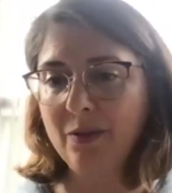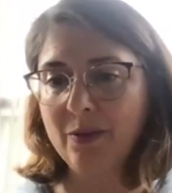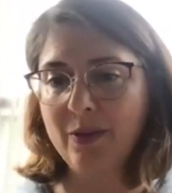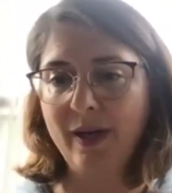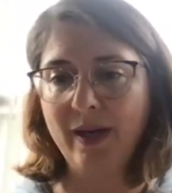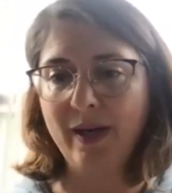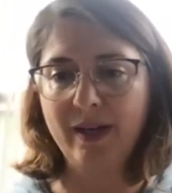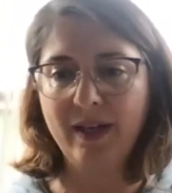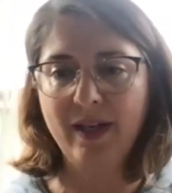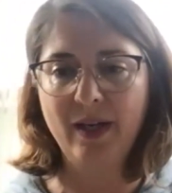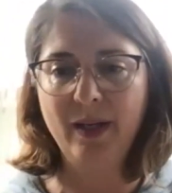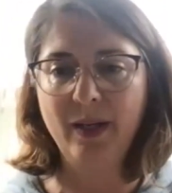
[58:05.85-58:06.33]
You're
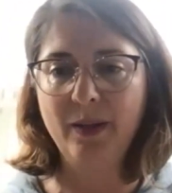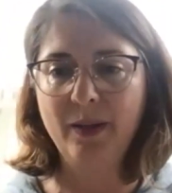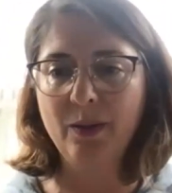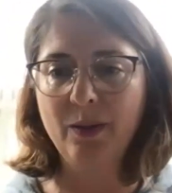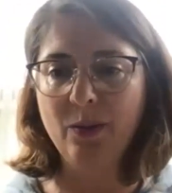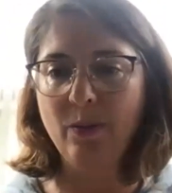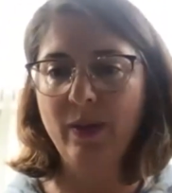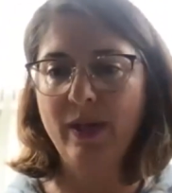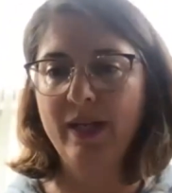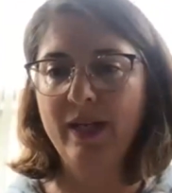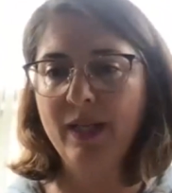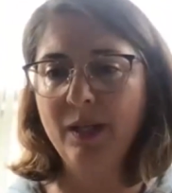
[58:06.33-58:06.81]
not getting
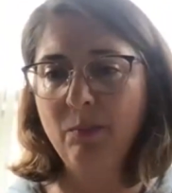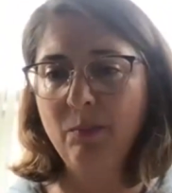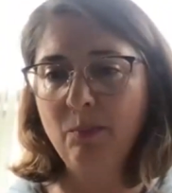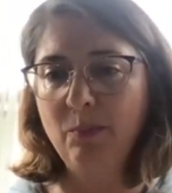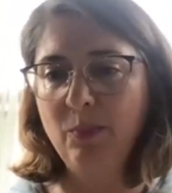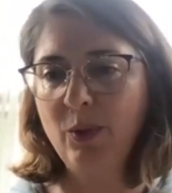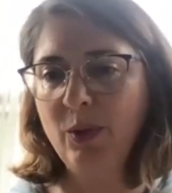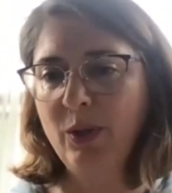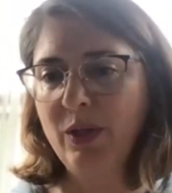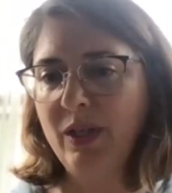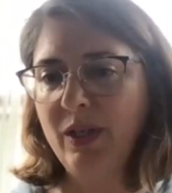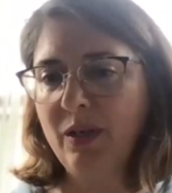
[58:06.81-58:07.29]
the right
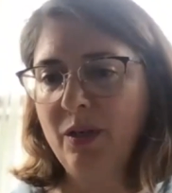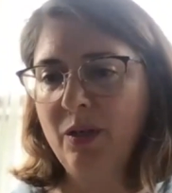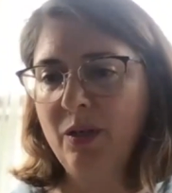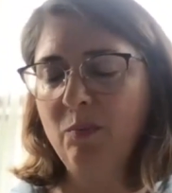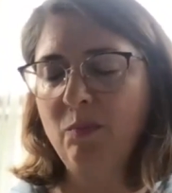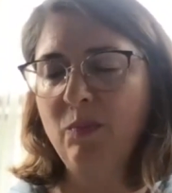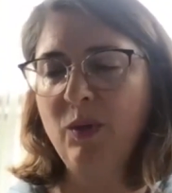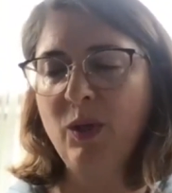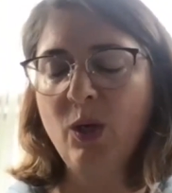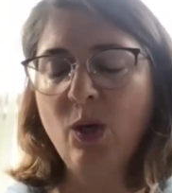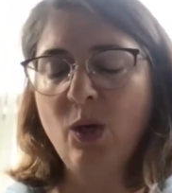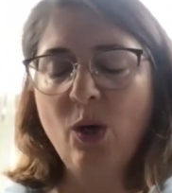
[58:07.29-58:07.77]
input. It
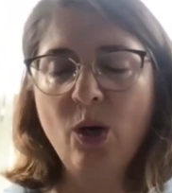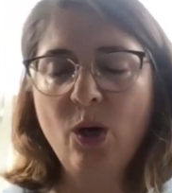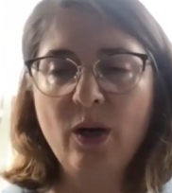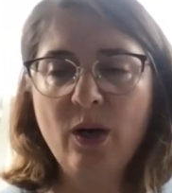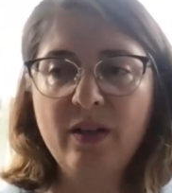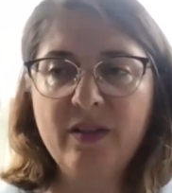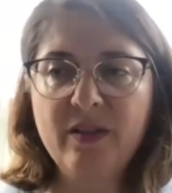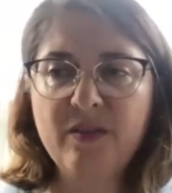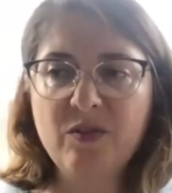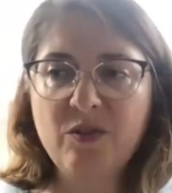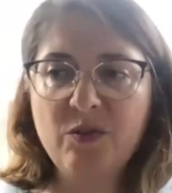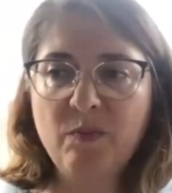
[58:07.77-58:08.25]
could be
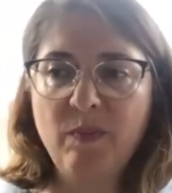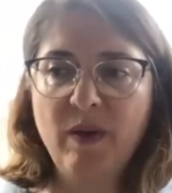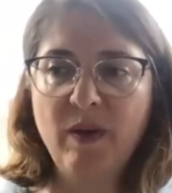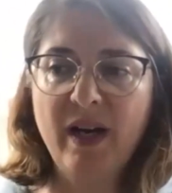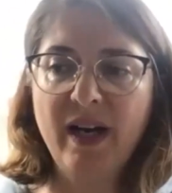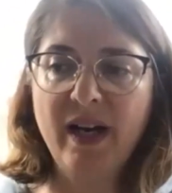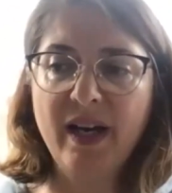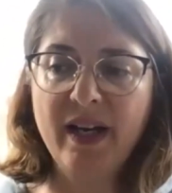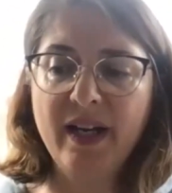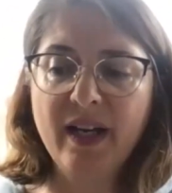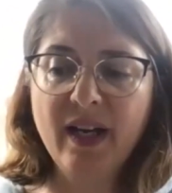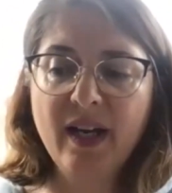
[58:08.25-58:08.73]
caused
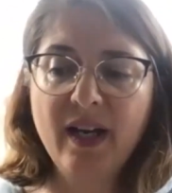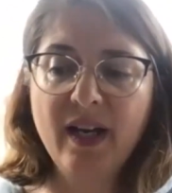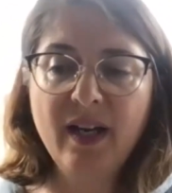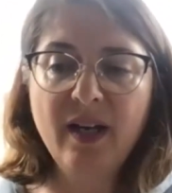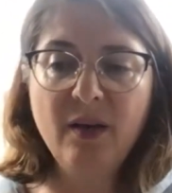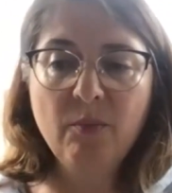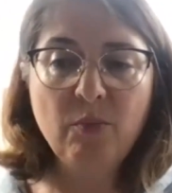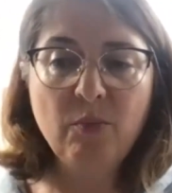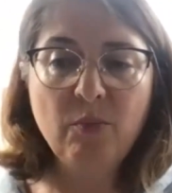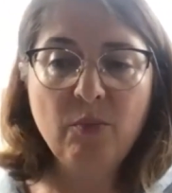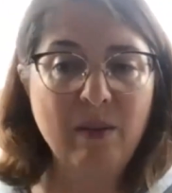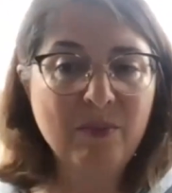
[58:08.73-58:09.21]
by
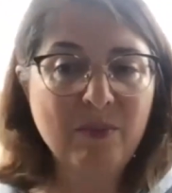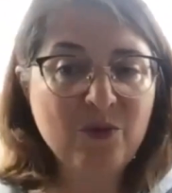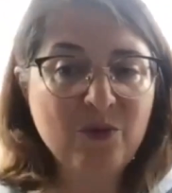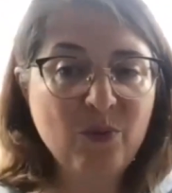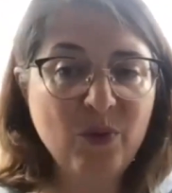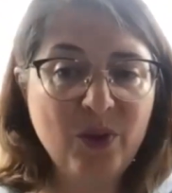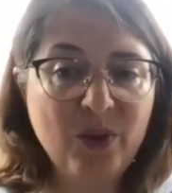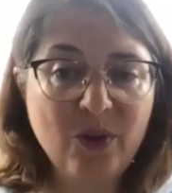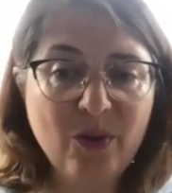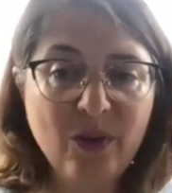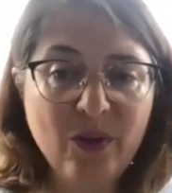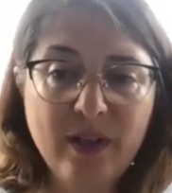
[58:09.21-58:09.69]

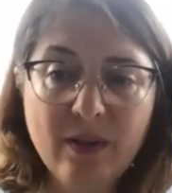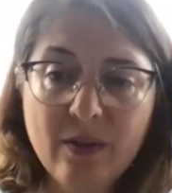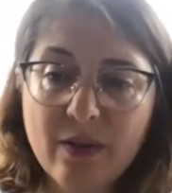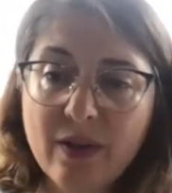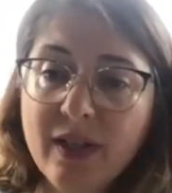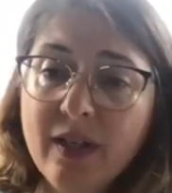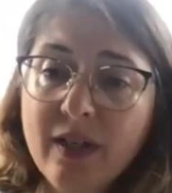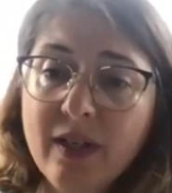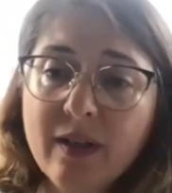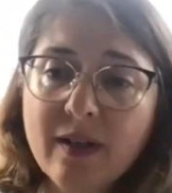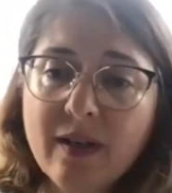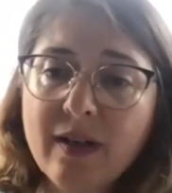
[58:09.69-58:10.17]
problems with your
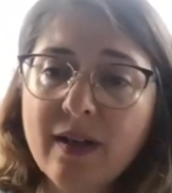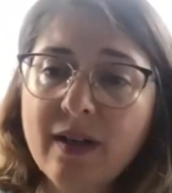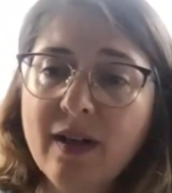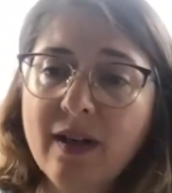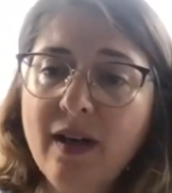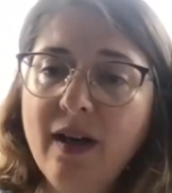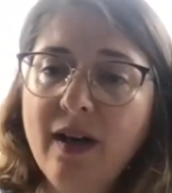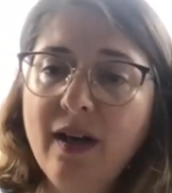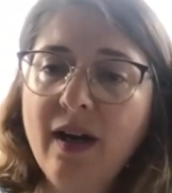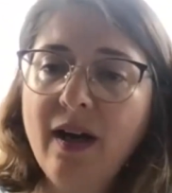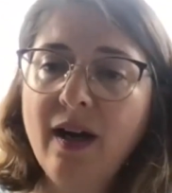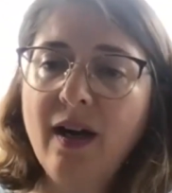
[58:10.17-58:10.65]
inner
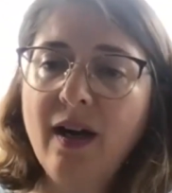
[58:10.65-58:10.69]
ear,